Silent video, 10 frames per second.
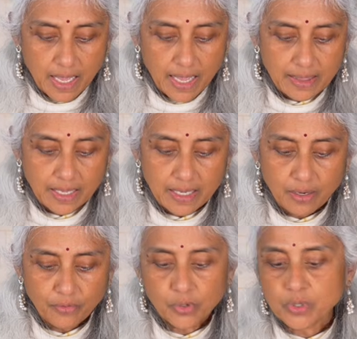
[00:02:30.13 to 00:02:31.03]
And then,
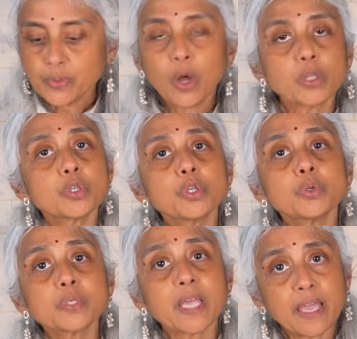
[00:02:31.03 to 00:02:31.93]
of course, we also
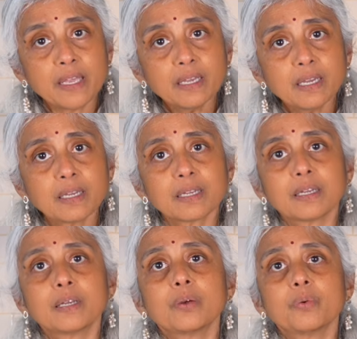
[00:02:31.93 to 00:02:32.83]
use hing,
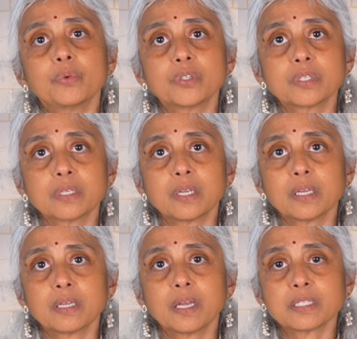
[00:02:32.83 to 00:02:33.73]
which is an
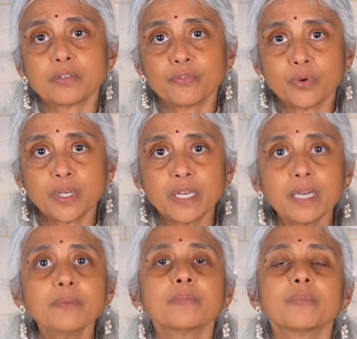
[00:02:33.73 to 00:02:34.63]
asafoetida,
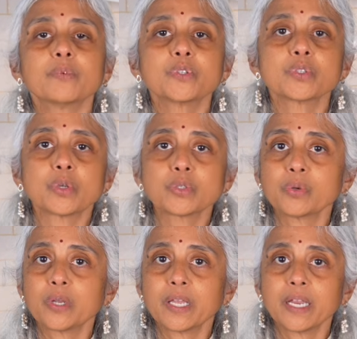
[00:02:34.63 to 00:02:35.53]
which is also
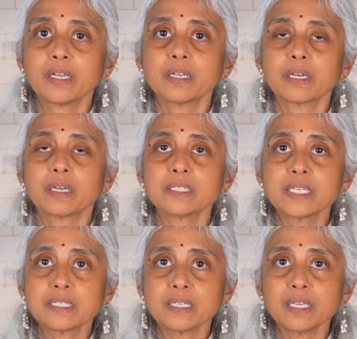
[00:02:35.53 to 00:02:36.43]
a great
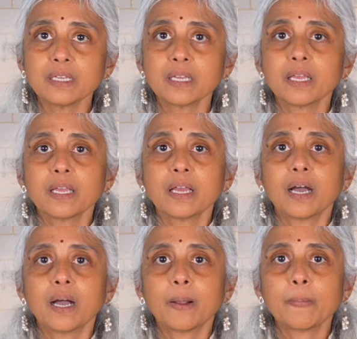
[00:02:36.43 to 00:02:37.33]
seasoning,
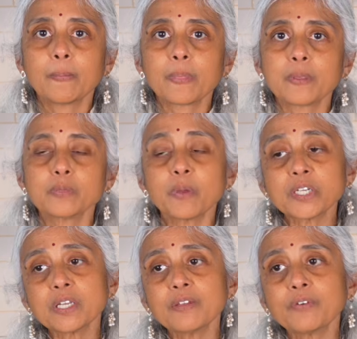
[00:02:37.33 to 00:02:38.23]

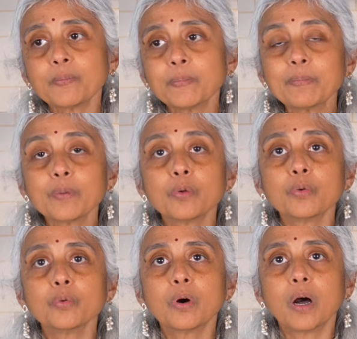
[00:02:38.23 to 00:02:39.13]
especially for people who